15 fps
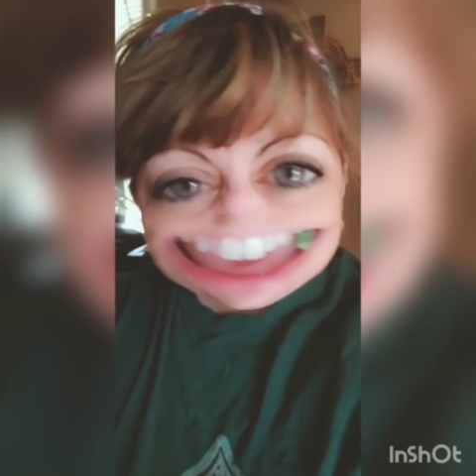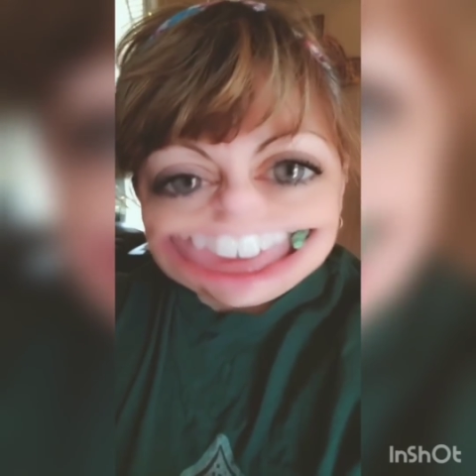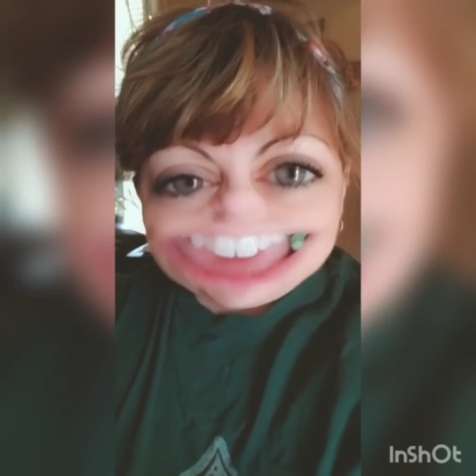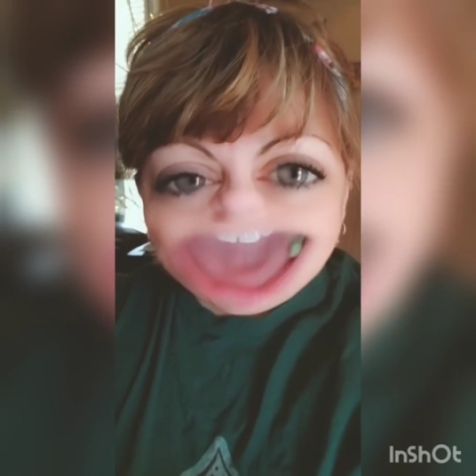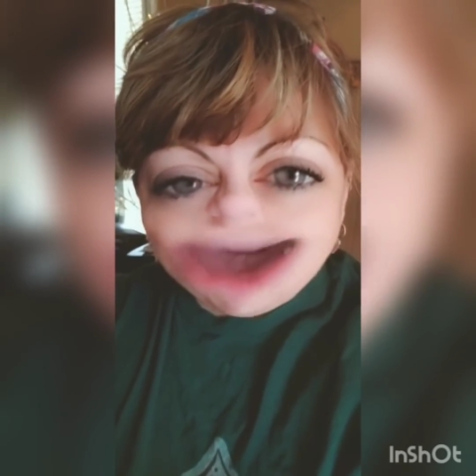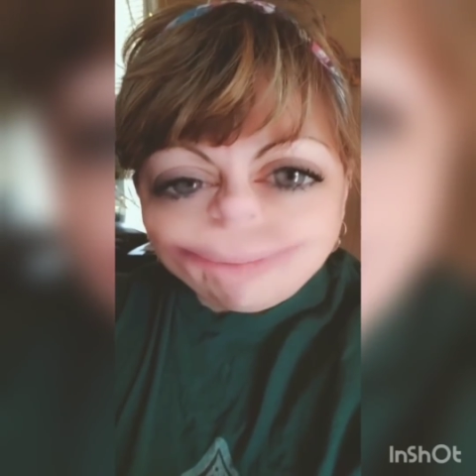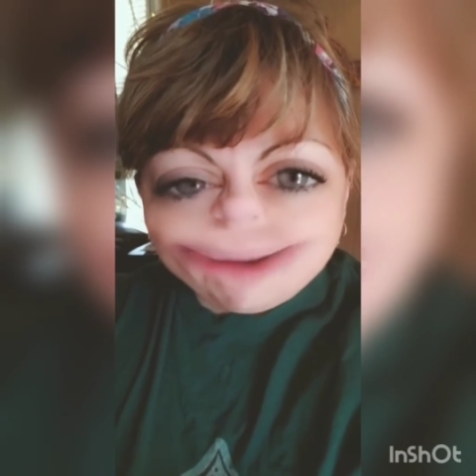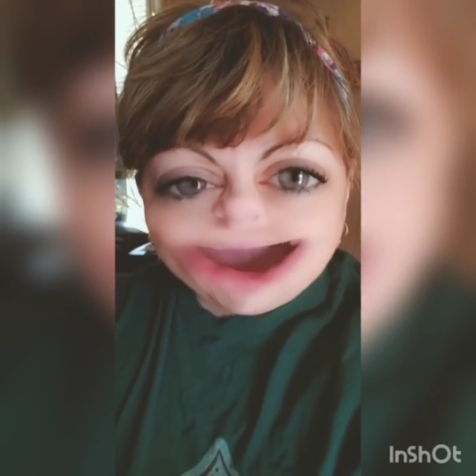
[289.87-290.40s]

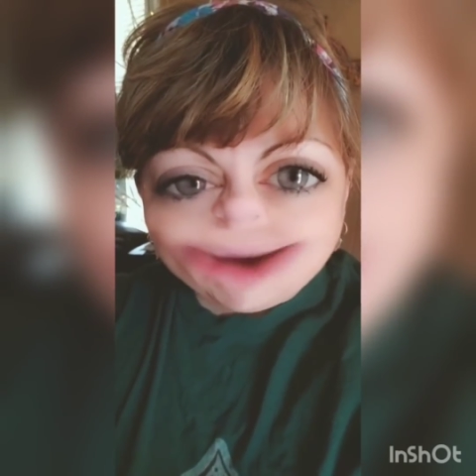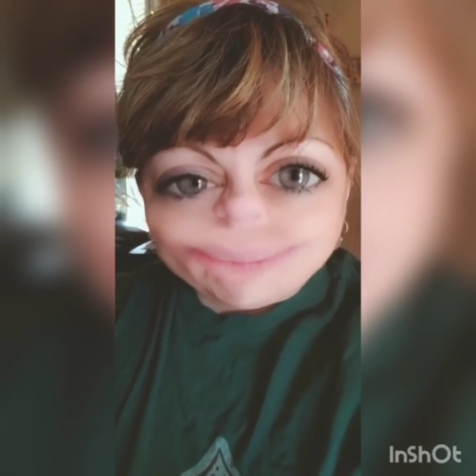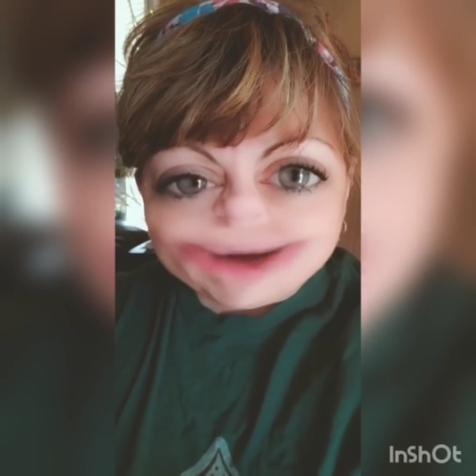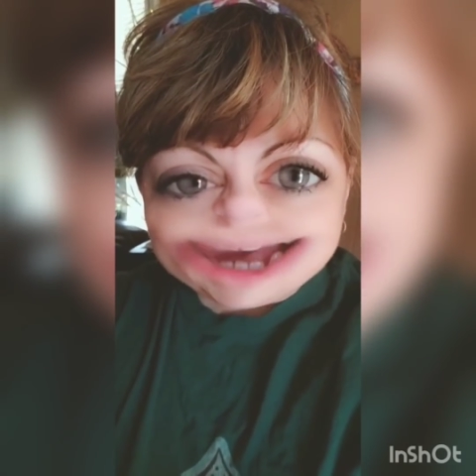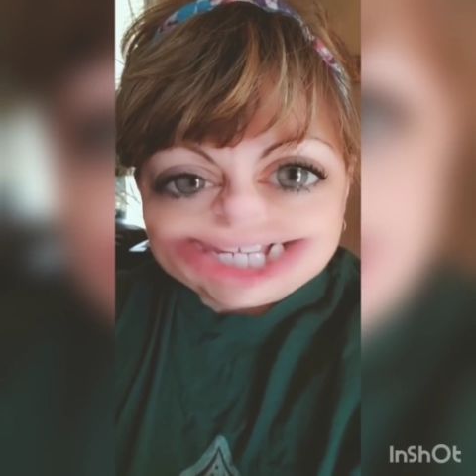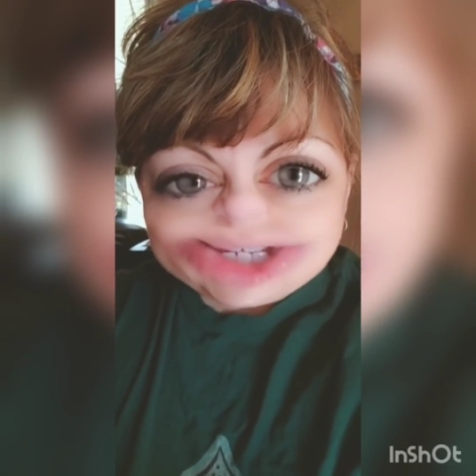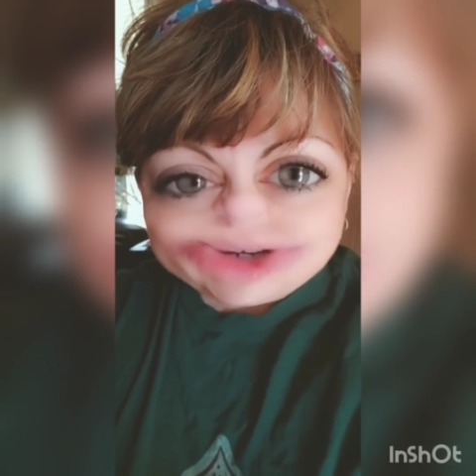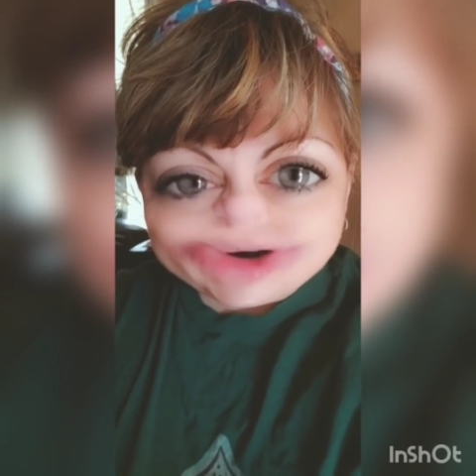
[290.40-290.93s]
Y'all better
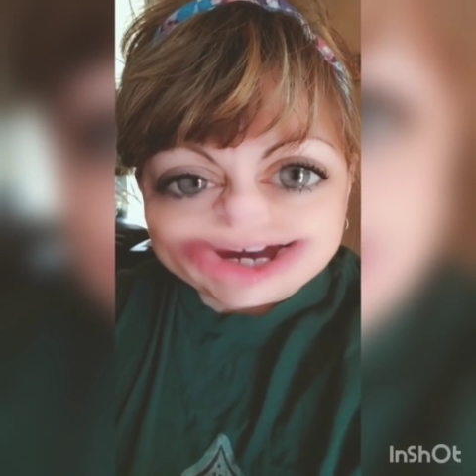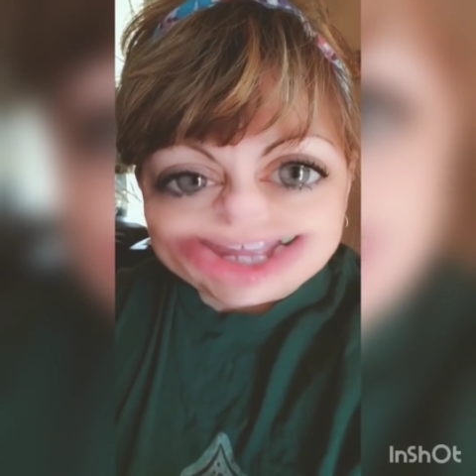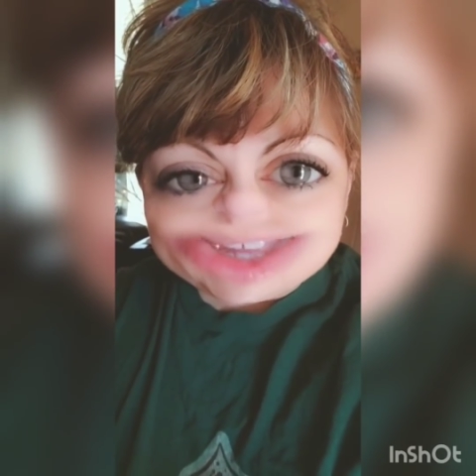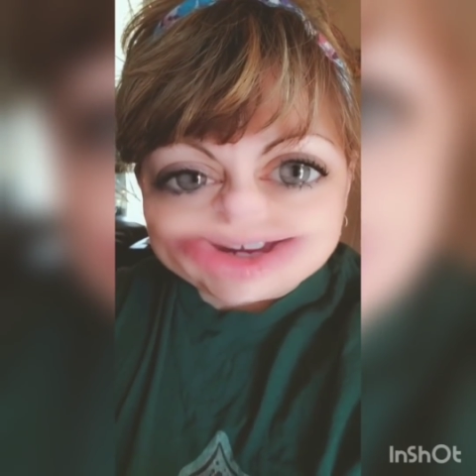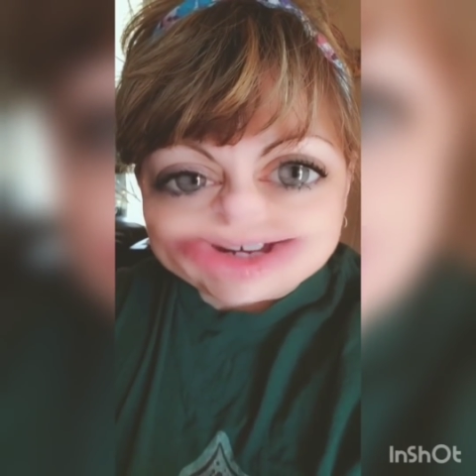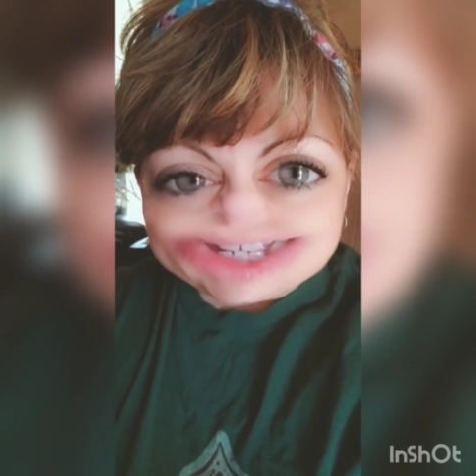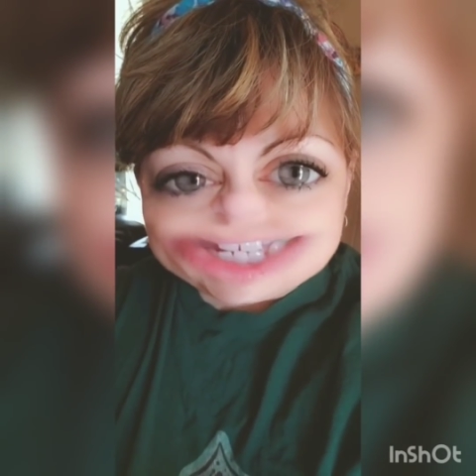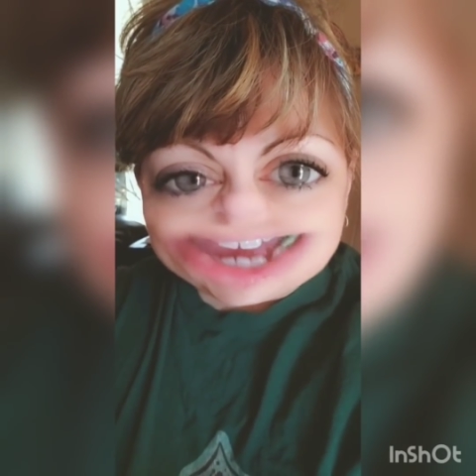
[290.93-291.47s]
be sweet
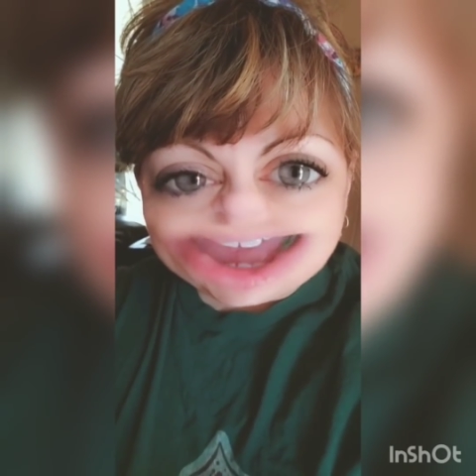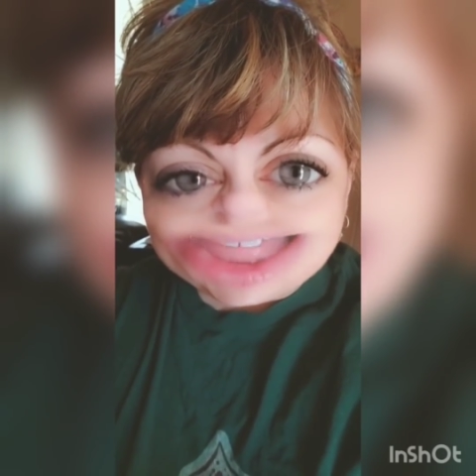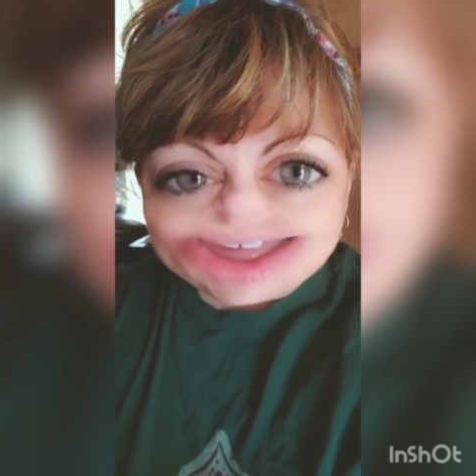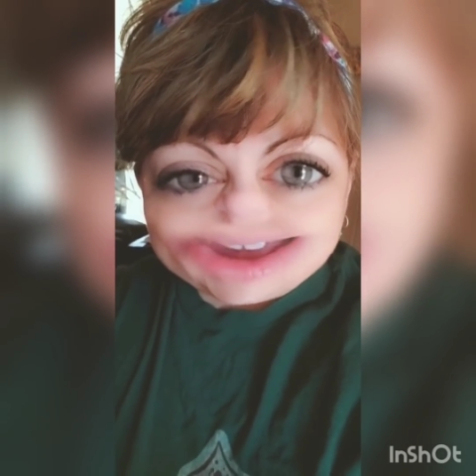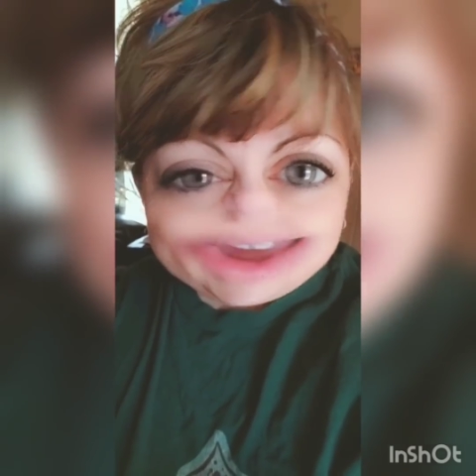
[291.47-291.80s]
to each other.